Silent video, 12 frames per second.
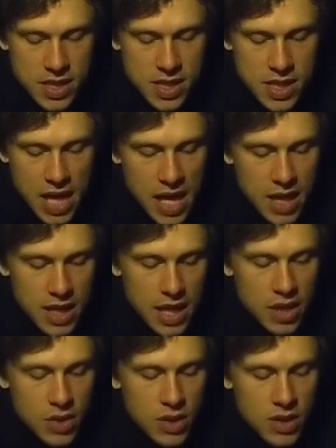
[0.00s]
saying
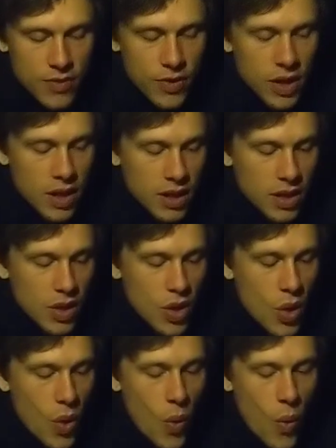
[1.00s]
thank you to the frog.
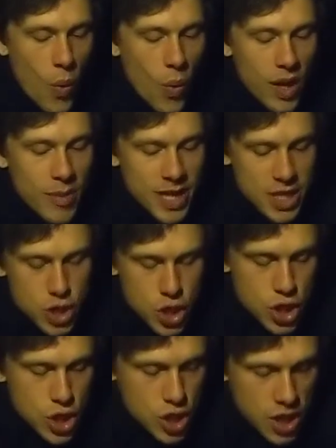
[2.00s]
What a
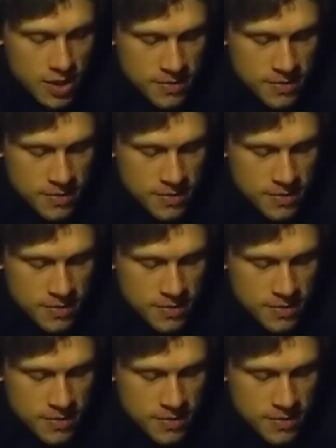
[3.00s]
bitch.